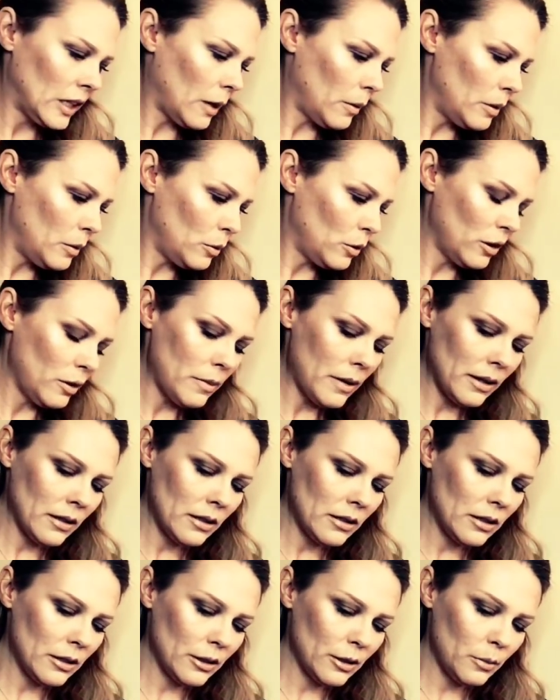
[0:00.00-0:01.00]
Tell me more about
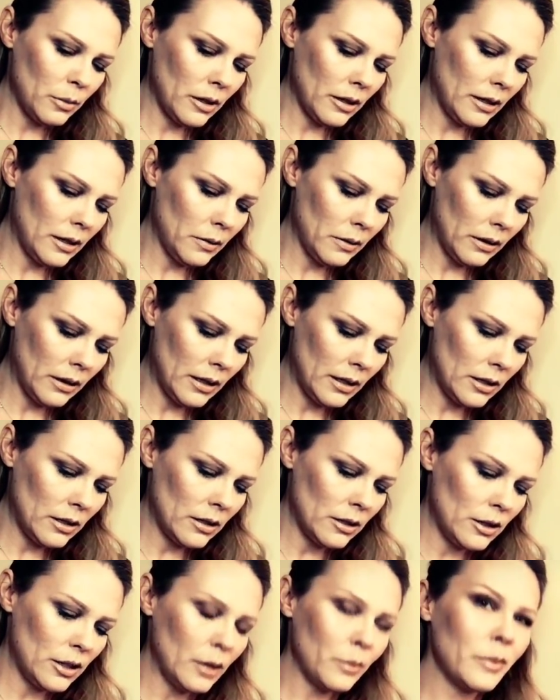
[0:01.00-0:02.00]
this third-party
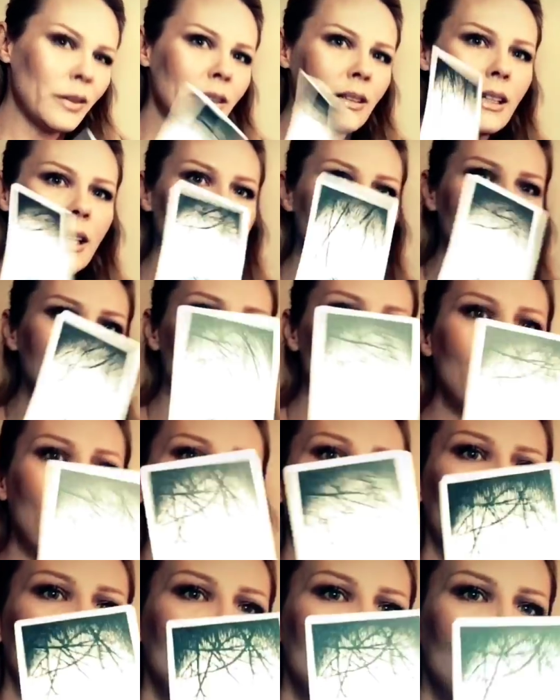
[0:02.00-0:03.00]
relationship. It's going to
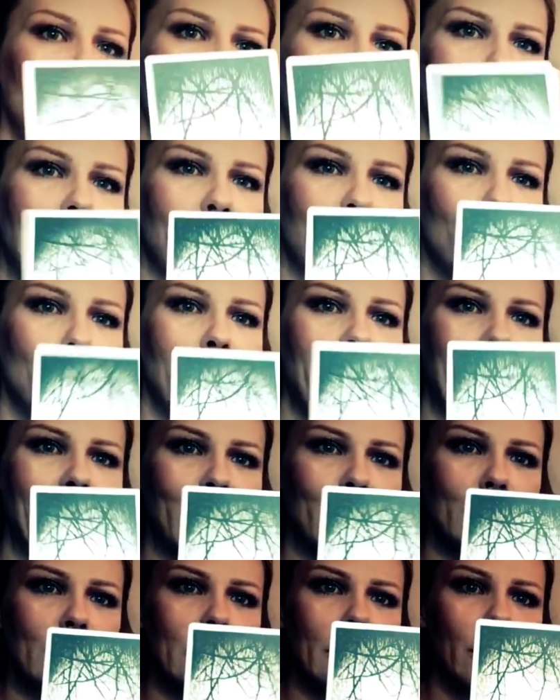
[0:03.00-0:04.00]
hold you back from
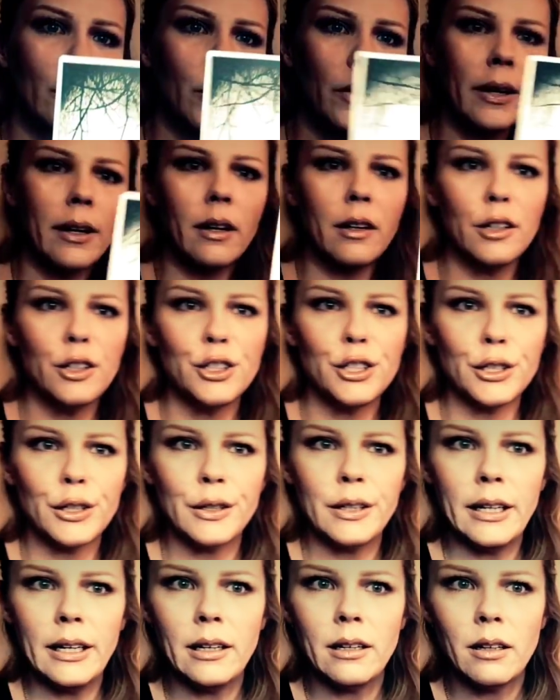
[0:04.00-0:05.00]
actually going on a
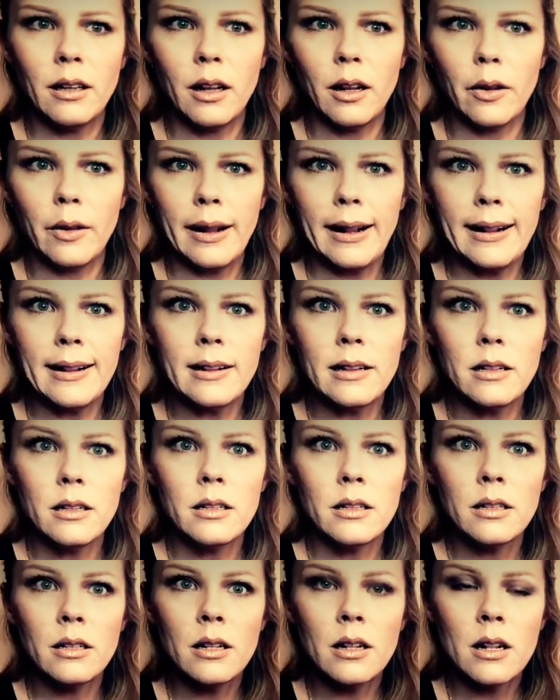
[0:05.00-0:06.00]
journey, okay?
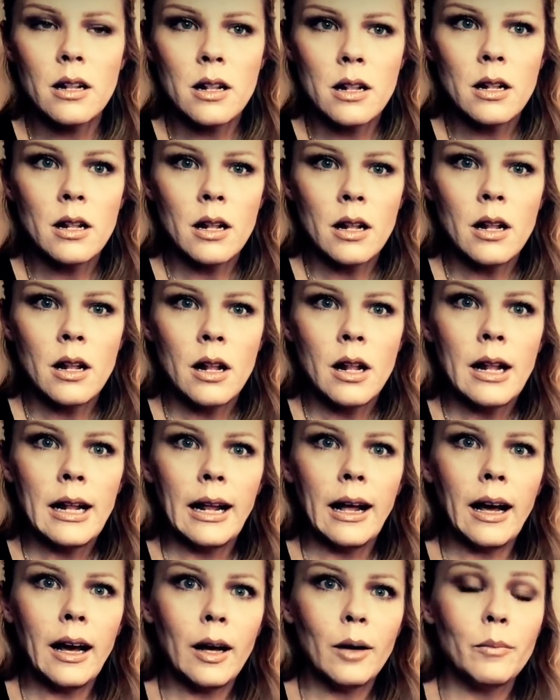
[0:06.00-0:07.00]

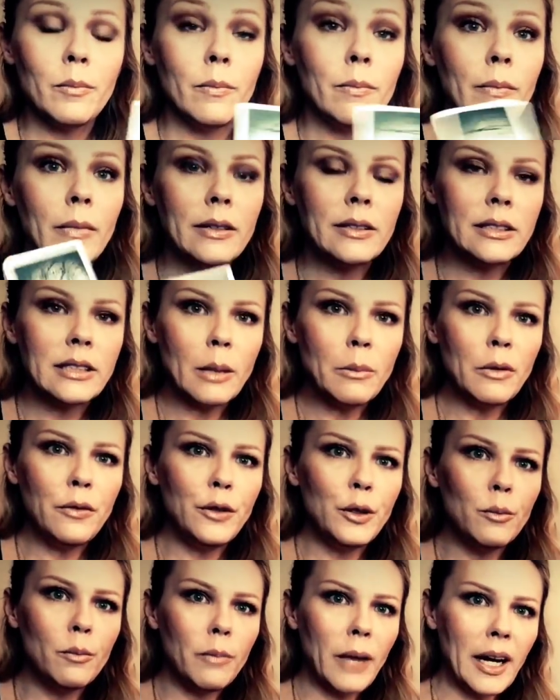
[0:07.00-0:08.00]
Some
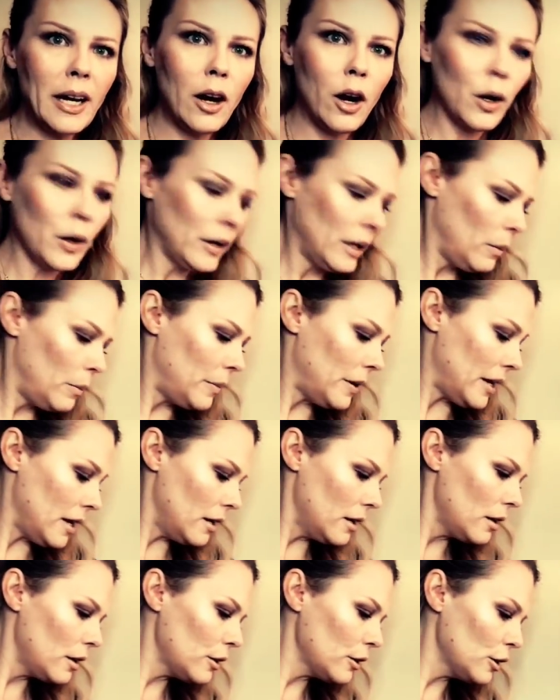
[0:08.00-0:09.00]
of you might already be
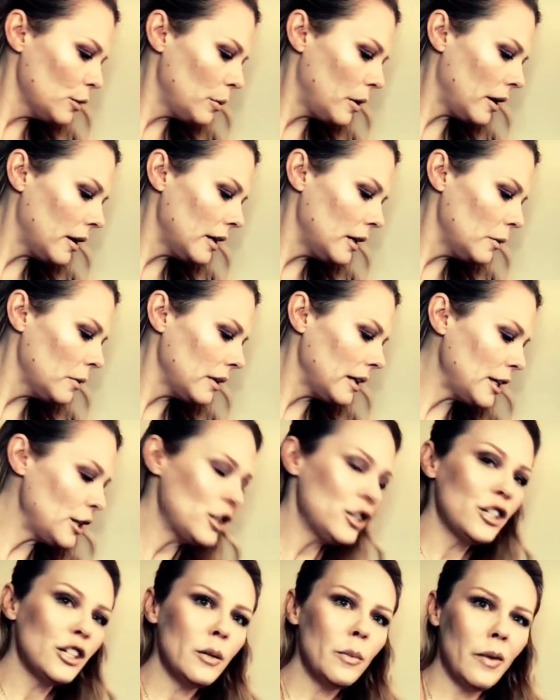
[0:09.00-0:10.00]
in a third-party
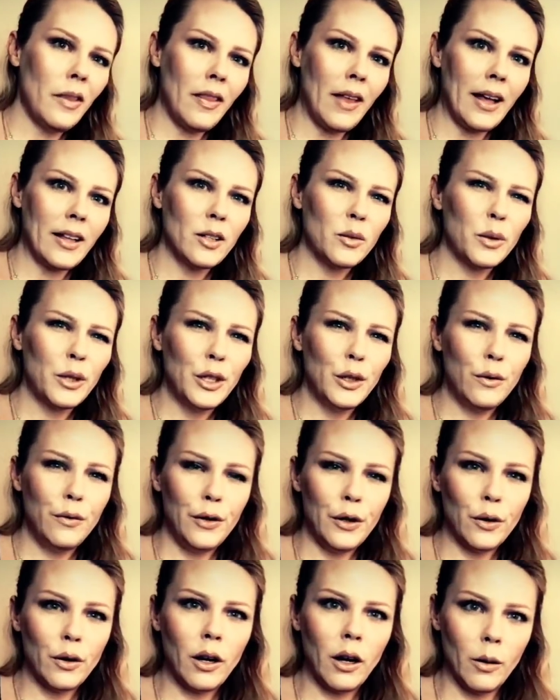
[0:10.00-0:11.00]
relationship, and that's where you
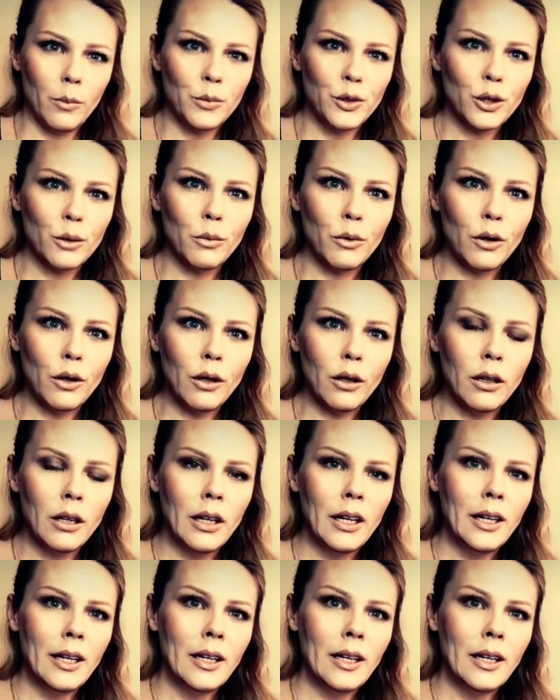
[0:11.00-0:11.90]
feel comfortable.